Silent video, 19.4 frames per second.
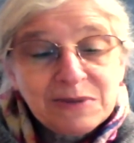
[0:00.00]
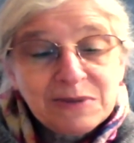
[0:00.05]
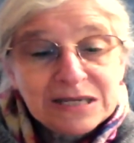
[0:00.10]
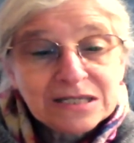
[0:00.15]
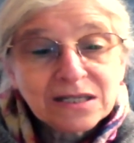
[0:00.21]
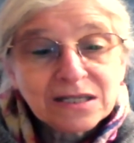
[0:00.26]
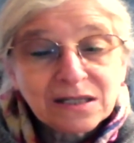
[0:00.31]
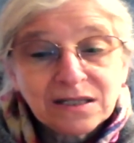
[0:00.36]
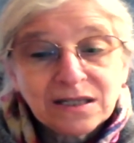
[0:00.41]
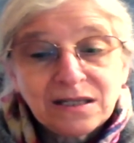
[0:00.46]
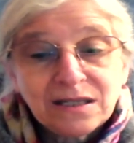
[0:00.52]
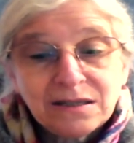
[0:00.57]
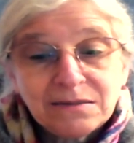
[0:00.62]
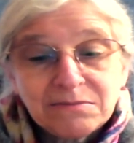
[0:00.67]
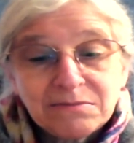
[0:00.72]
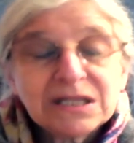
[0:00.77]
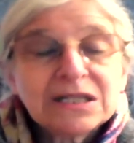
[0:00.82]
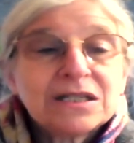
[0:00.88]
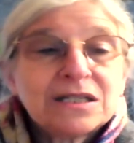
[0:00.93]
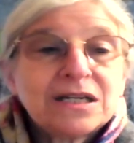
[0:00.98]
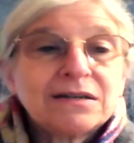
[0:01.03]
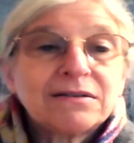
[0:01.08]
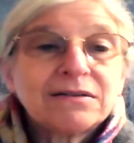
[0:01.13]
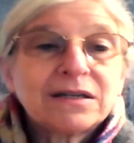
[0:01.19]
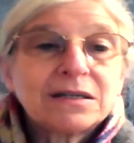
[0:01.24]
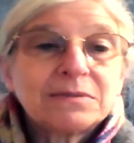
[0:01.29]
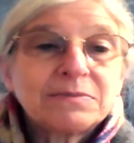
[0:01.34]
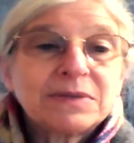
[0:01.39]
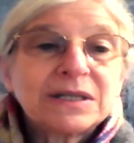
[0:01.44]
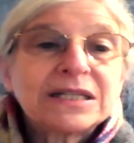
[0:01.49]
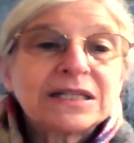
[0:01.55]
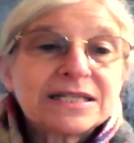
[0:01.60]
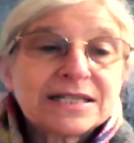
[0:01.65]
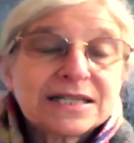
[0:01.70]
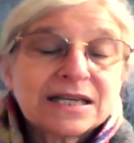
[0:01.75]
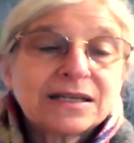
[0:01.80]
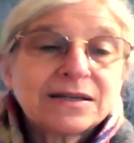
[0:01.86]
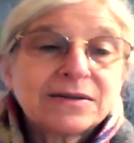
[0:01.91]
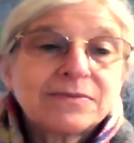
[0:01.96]
basically military and
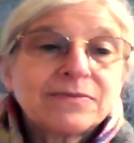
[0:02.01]
policing.